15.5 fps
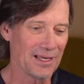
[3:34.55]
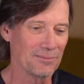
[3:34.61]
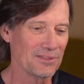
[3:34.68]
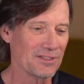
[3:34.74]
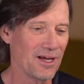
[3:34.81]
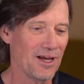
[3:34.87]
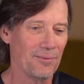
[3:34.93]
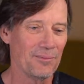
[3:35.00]
him
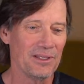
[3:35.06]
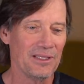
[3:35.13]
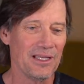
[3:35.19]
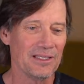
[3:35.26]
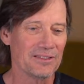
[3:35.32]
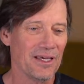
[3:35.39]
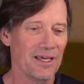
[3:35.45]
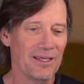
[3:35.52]
dumb and
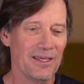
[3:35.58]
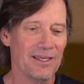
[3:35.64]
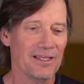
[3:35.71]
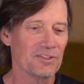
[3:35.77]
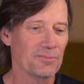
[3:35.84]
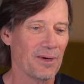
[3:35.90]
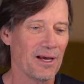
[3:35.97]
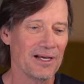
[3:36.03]
as hicky
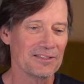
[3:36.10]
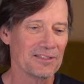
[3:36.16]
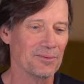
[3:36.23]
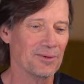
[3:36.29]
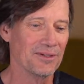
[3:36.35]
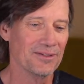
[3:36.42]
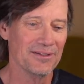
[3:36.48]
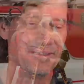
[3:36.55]
as
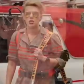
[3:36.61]
possible.